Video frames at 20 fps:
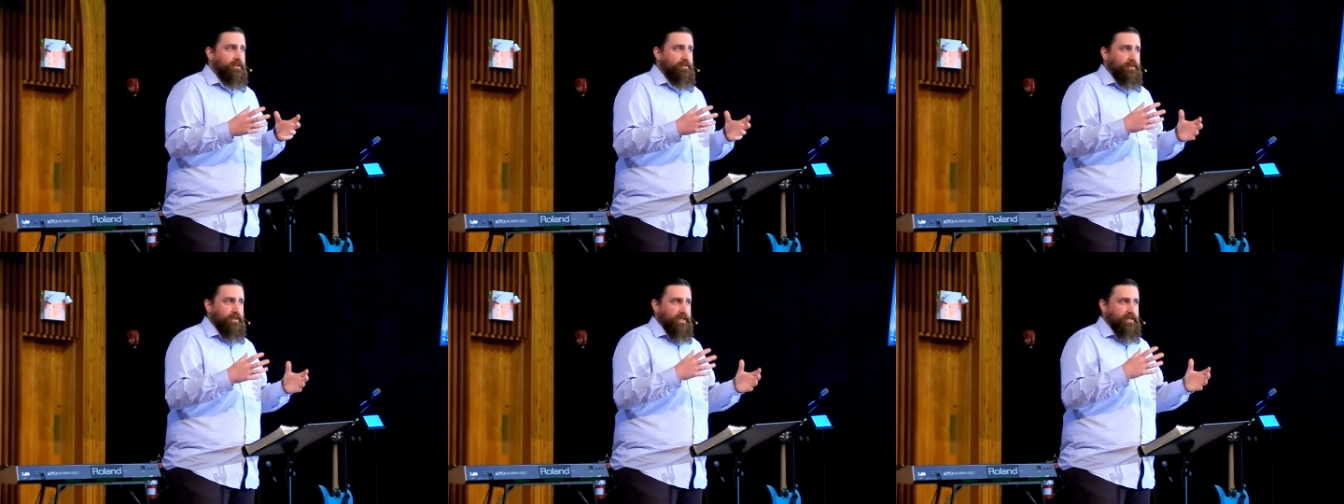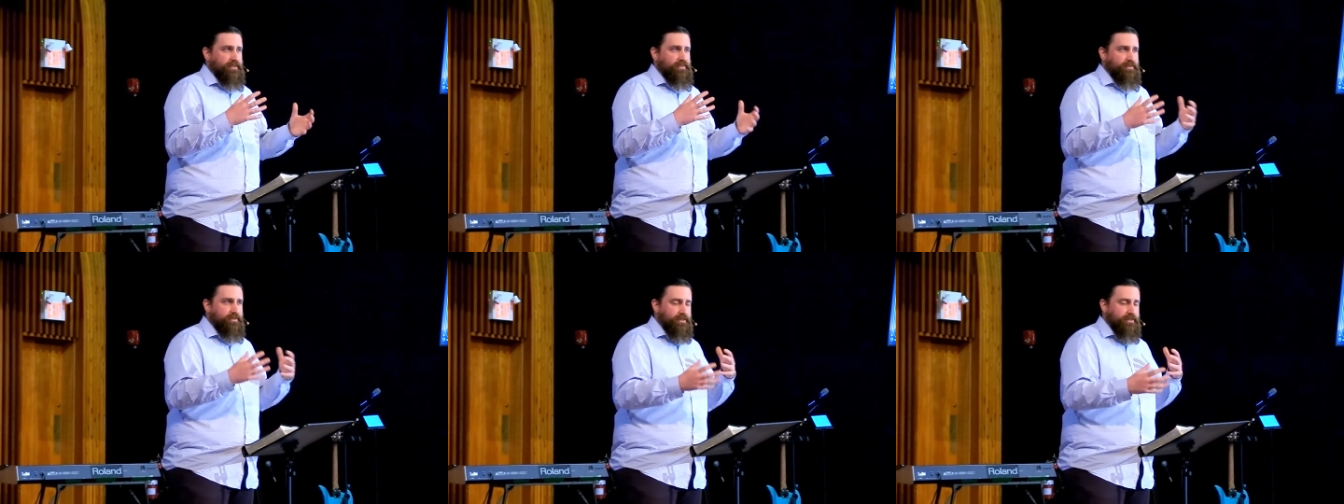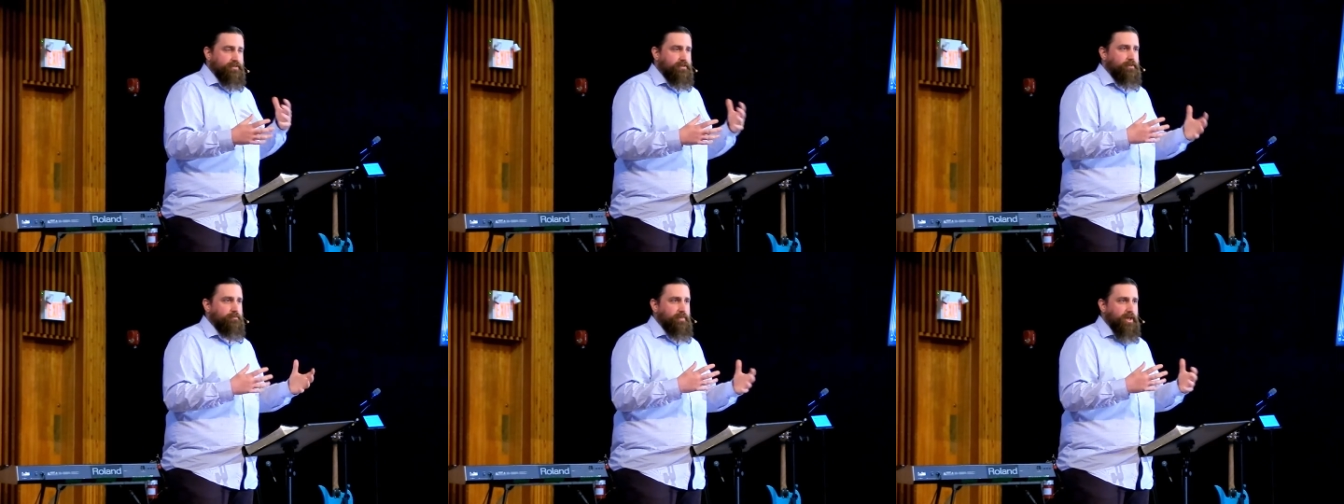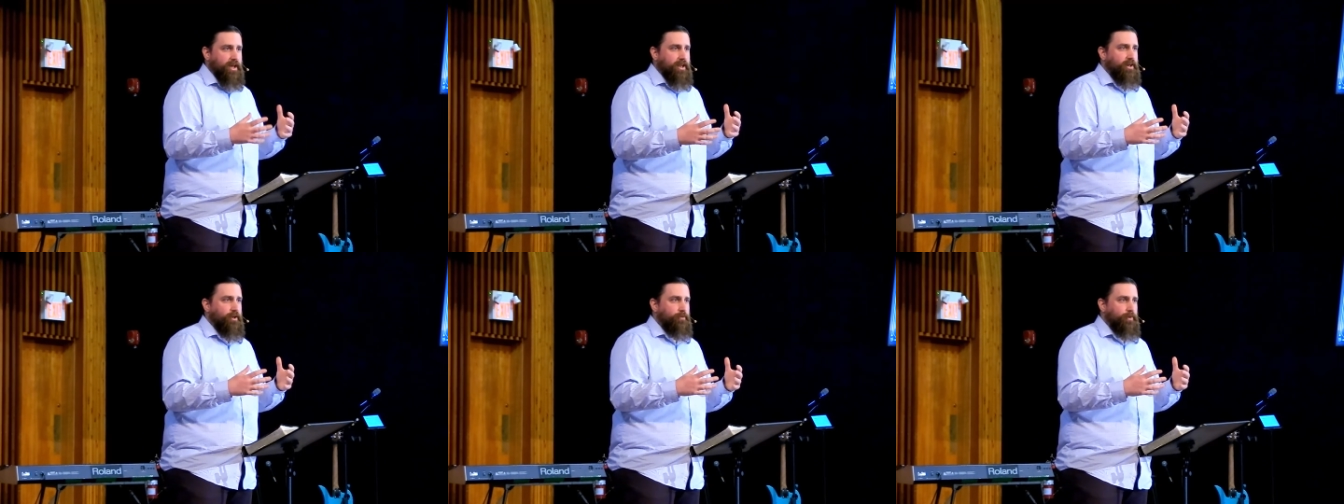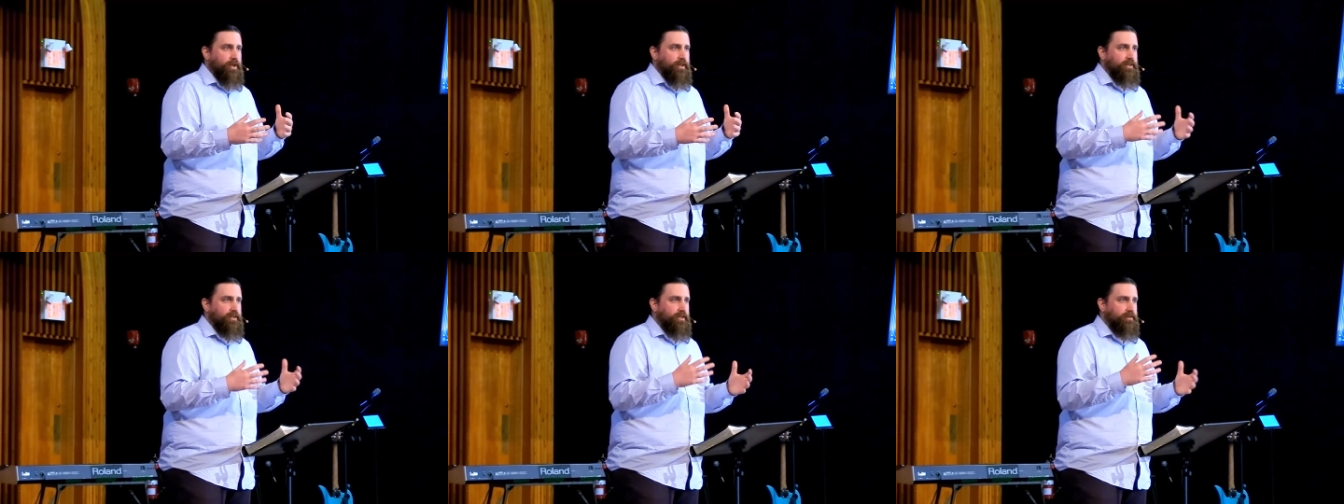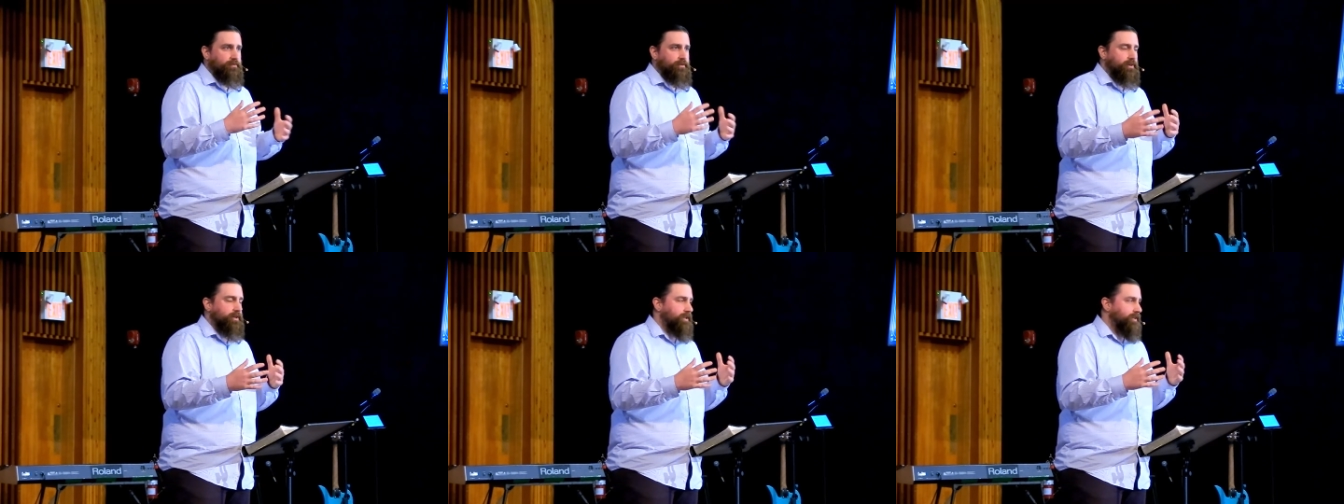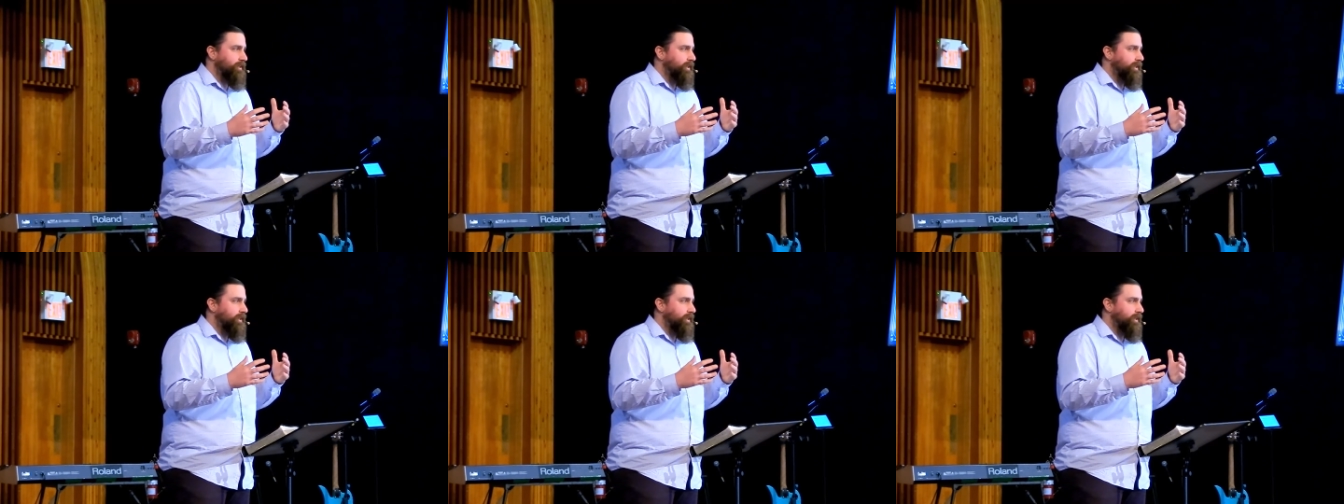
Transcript: like a systematic way, in like a very